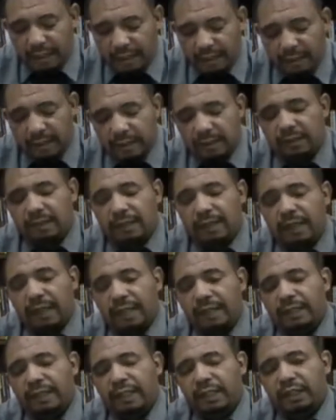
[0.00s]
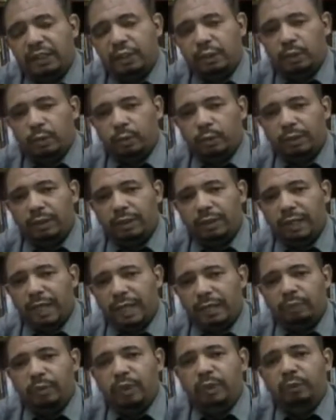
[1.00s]
This is section 1,
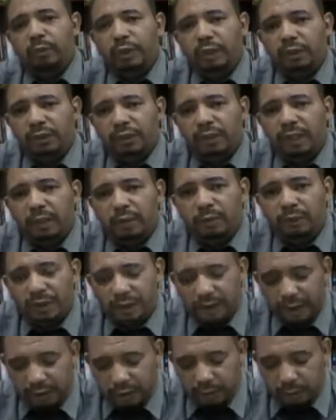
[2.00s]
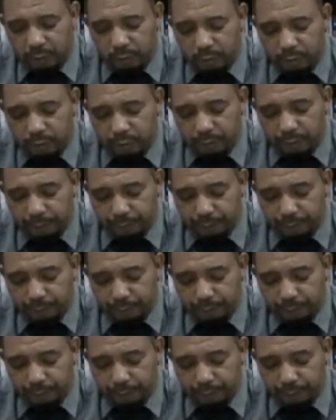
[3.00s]
and when we're done with section 1,